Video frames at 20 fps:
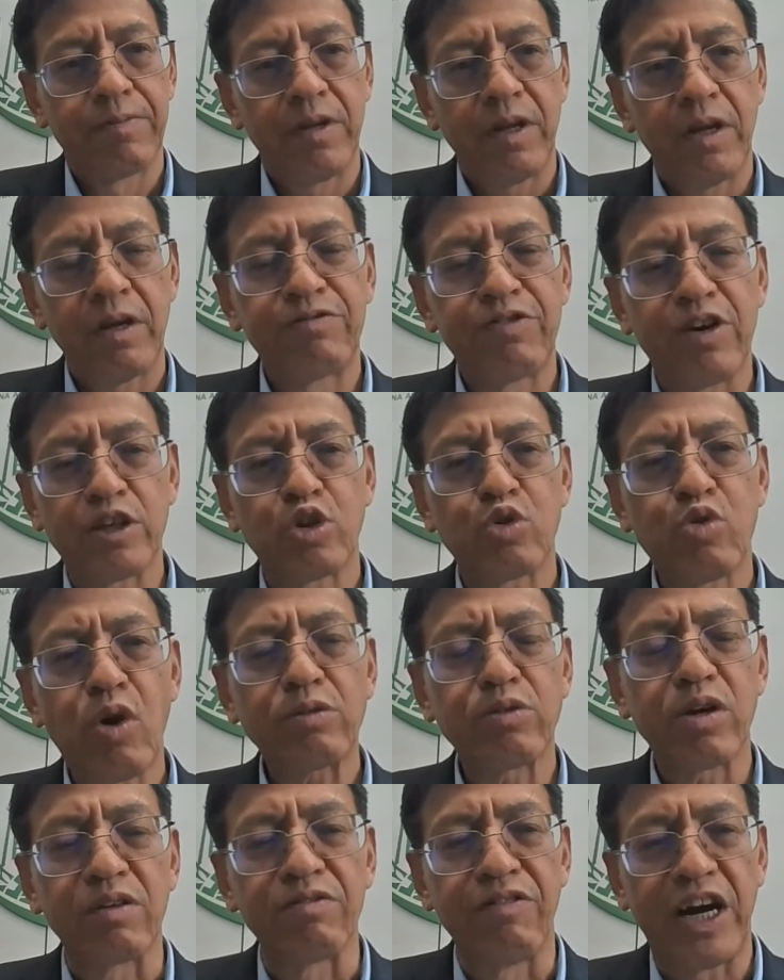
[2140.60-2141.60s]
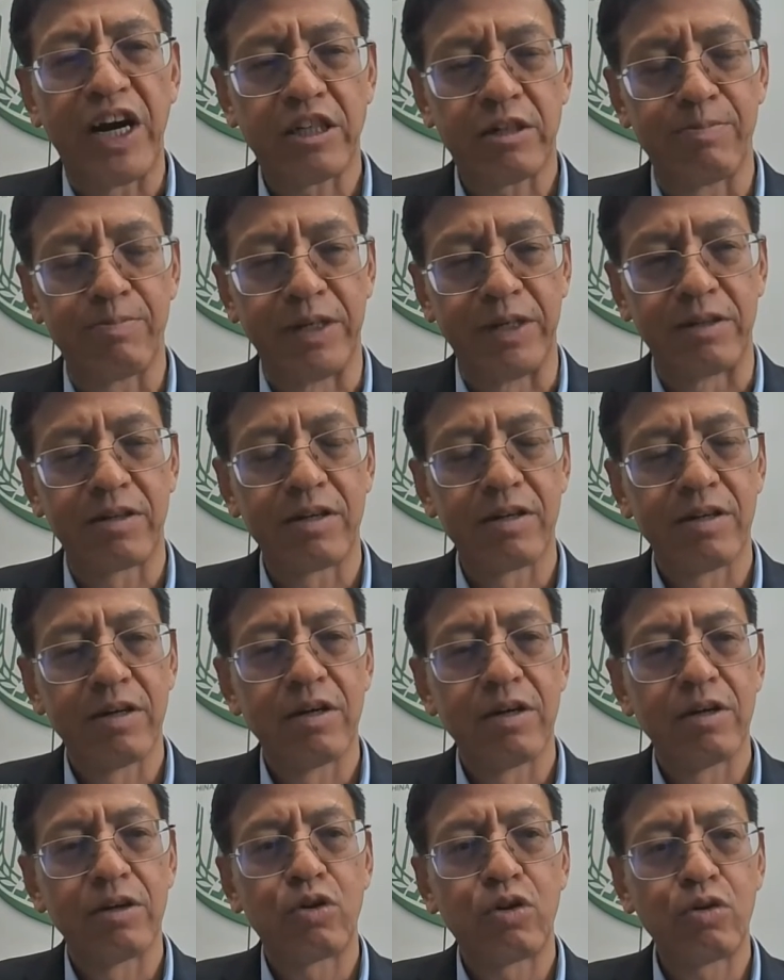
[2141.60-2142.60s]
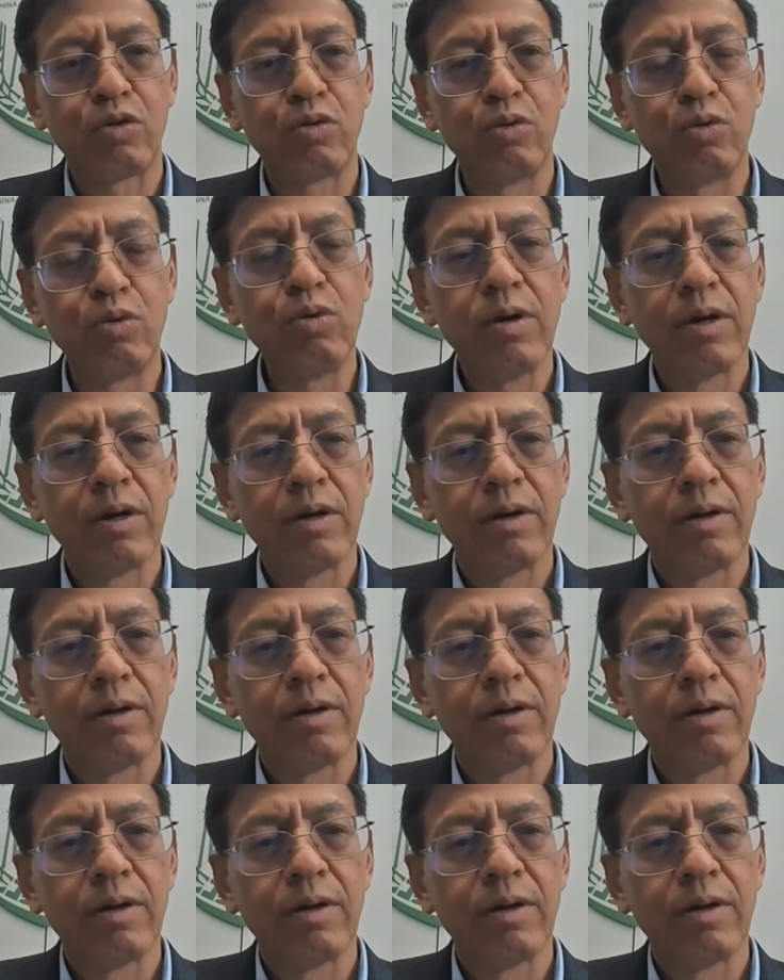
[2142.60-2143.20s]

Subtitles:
infrastructure investment to